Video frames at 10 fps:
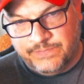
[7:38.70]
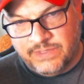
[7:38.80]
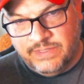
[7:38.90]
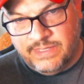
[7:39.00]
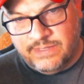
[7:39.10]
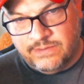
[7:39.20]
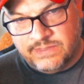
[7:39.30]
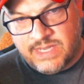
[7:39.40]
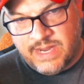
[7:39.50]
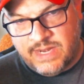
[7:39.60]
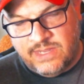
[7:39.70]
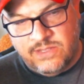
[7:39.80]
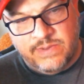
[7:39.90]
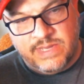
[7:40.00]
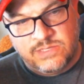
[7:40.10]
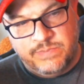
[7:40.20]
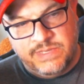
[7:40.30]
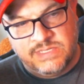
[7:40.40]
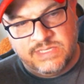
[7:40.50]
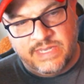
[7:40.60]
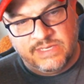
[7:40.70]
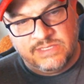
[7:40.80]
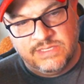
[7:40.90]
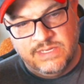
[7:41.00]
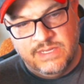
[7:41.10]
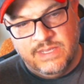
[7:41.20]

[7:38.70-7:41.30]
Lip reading: little tiny USB sticks,